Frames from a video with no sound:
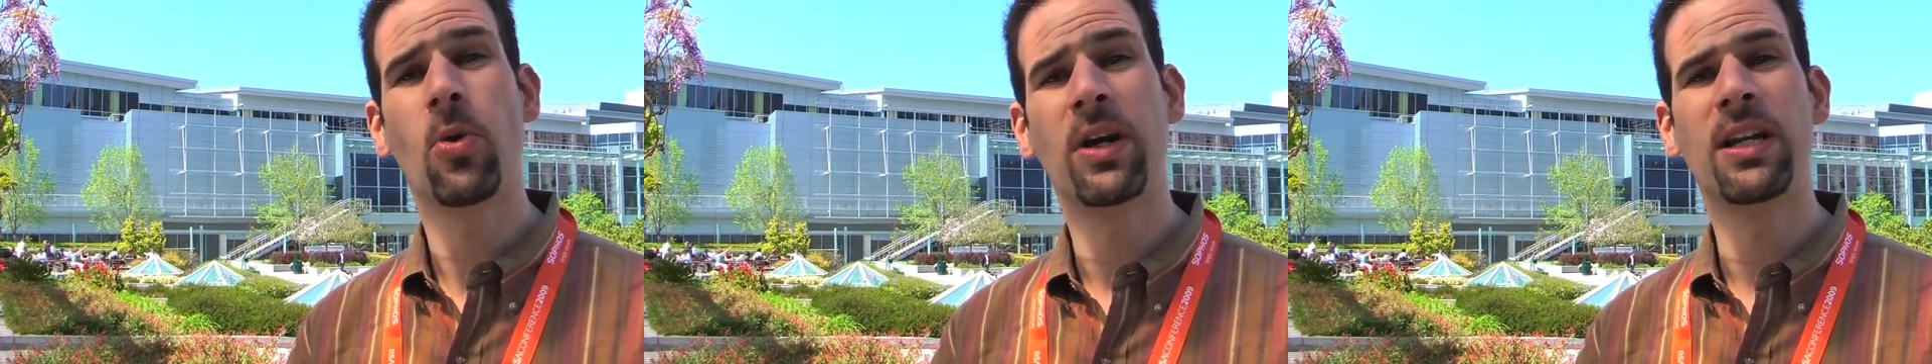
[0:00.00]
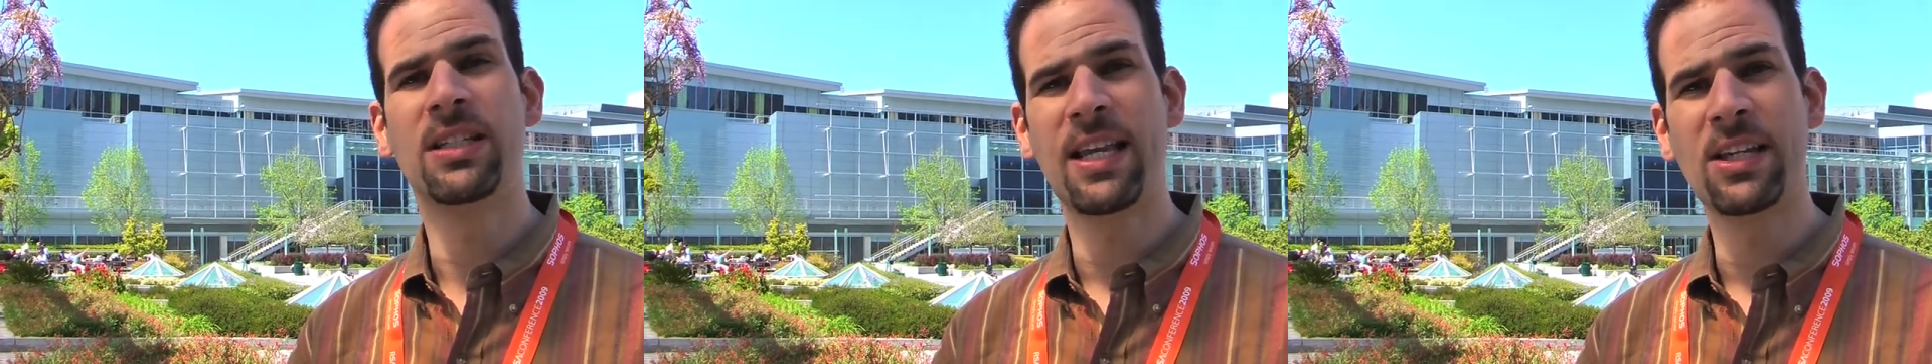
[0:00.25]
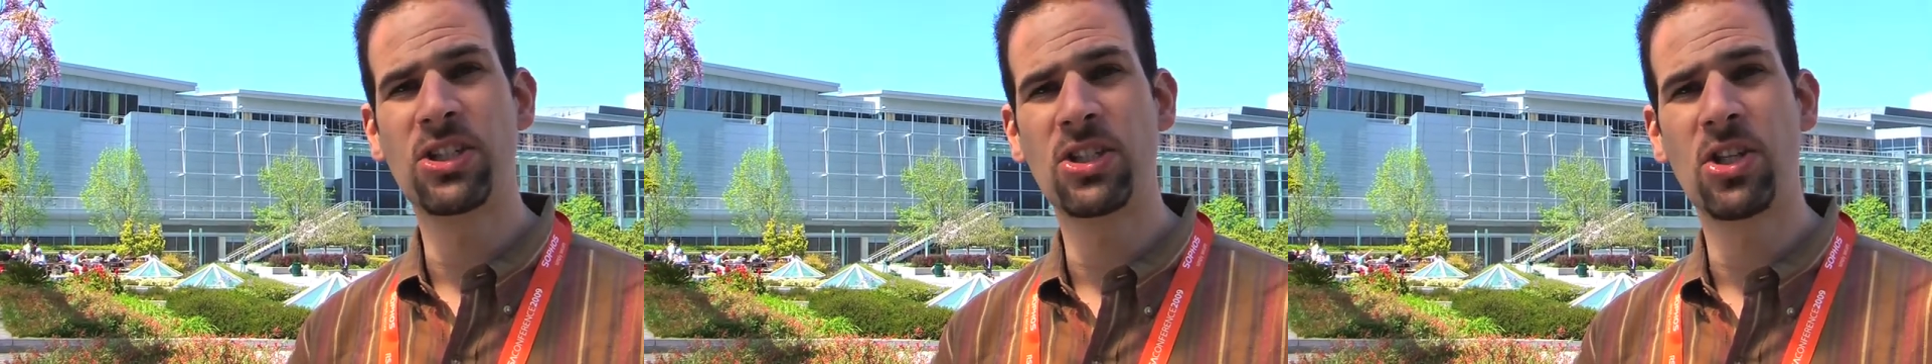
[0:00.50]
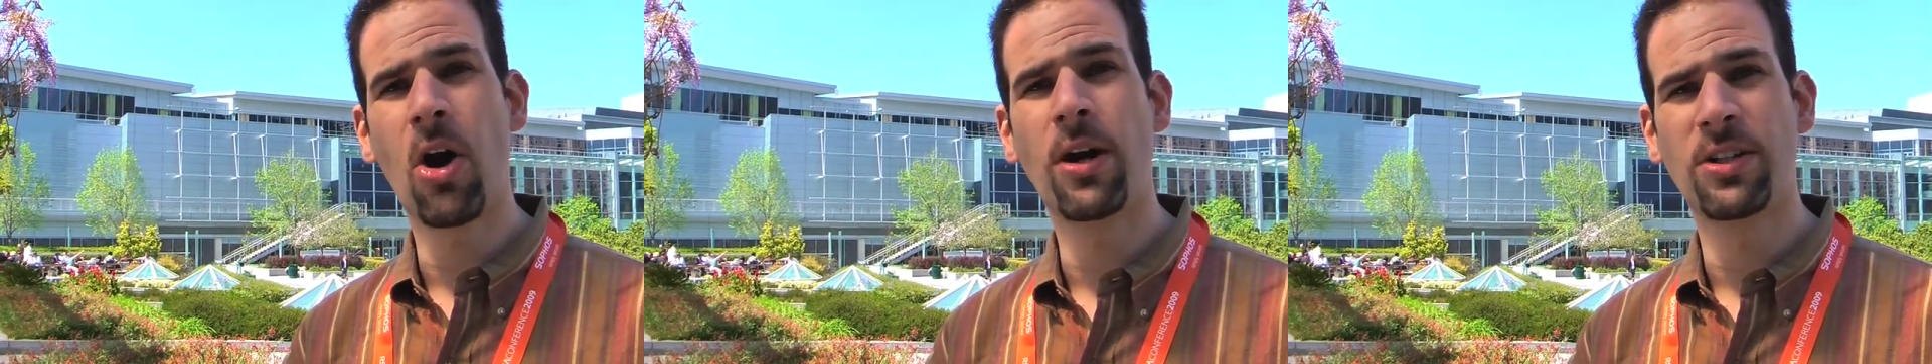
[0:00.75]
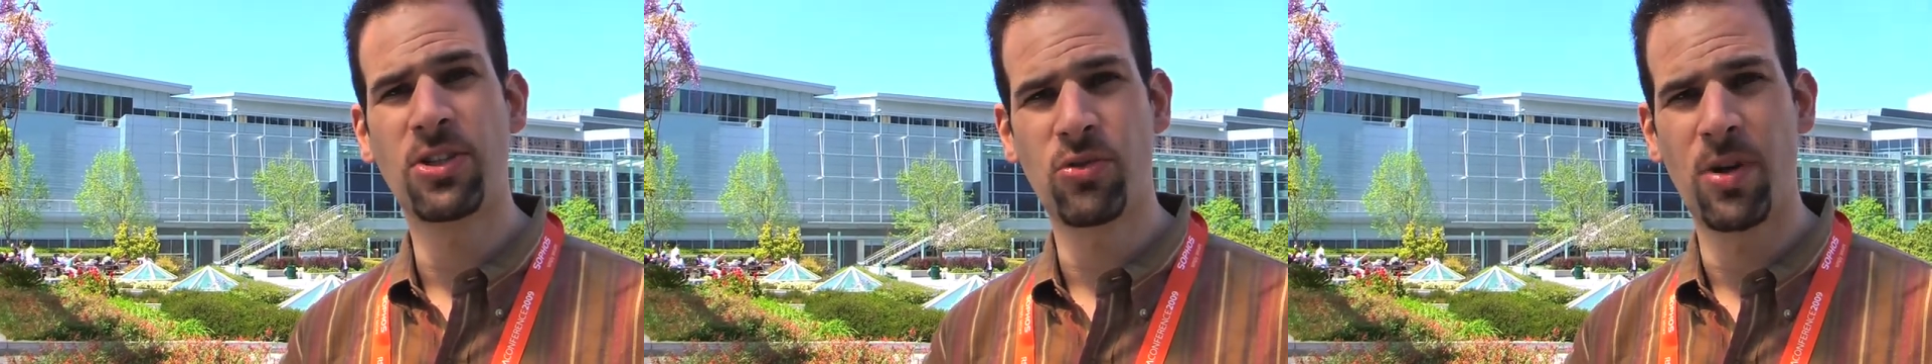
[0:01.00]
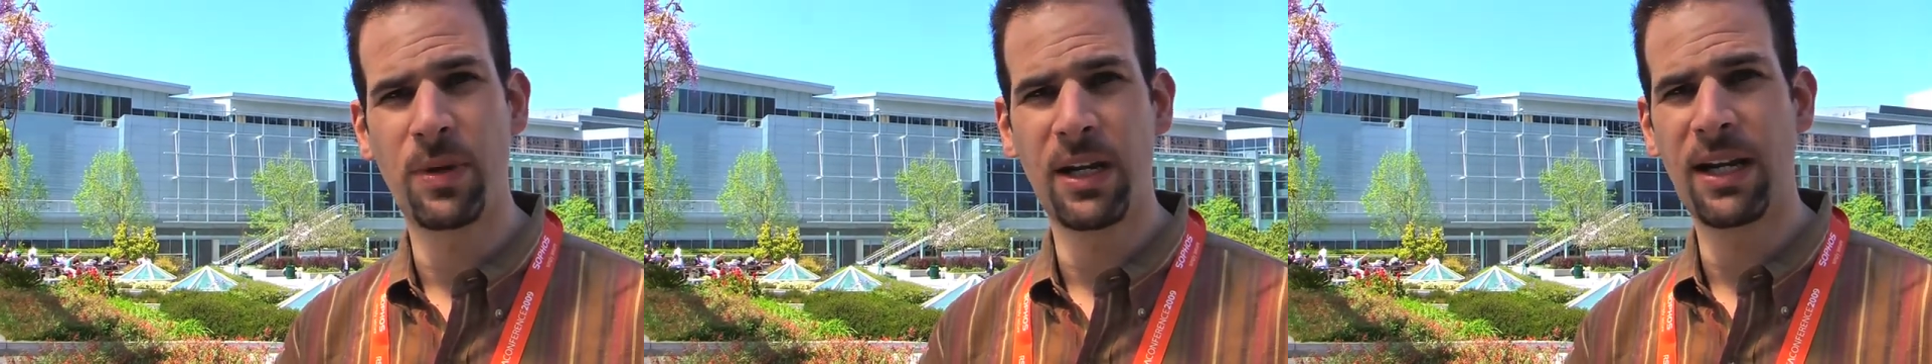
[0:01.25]
organizations are
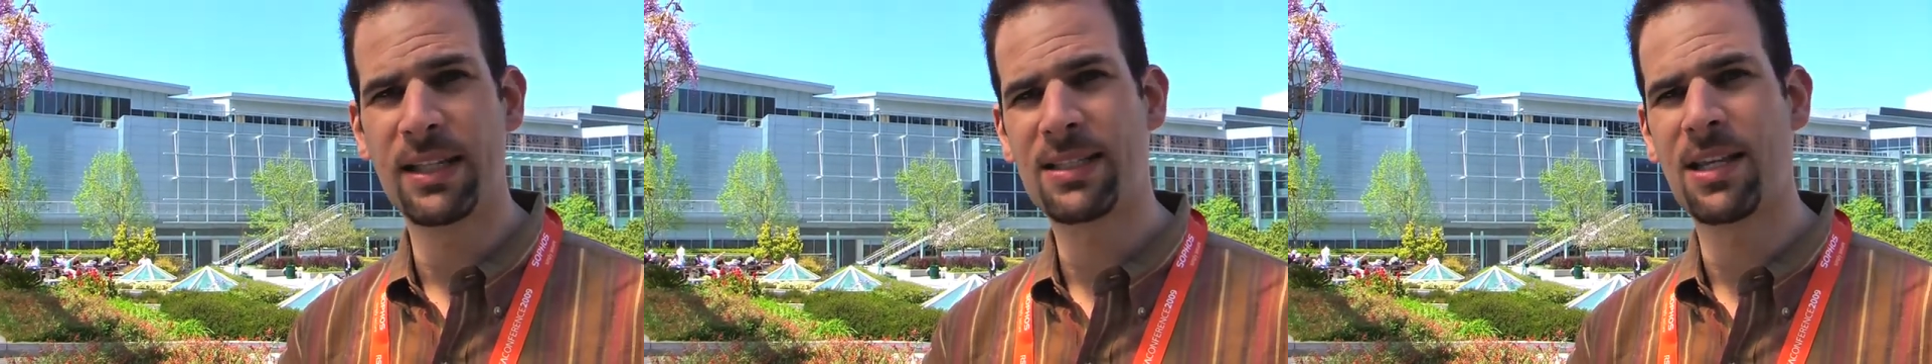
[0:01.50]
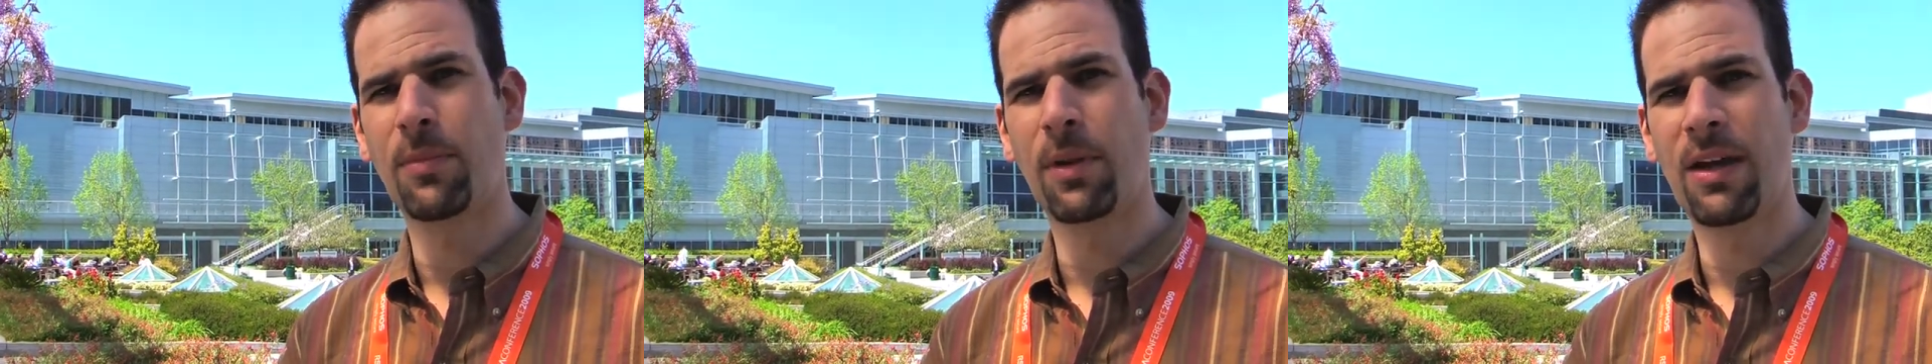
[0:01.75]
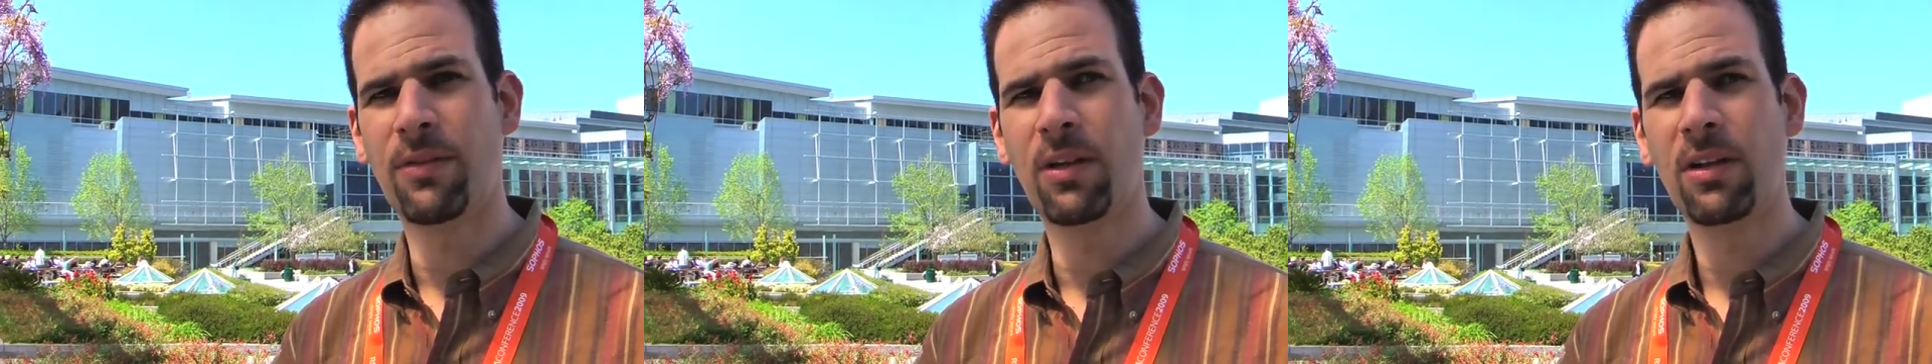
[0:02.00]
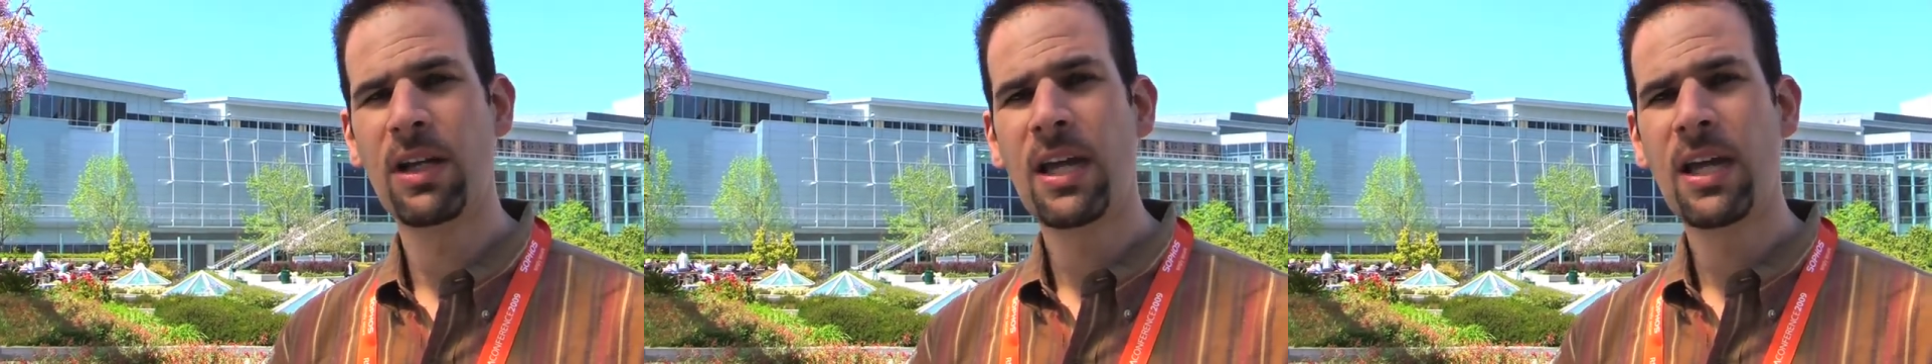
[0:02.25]
distributed at some level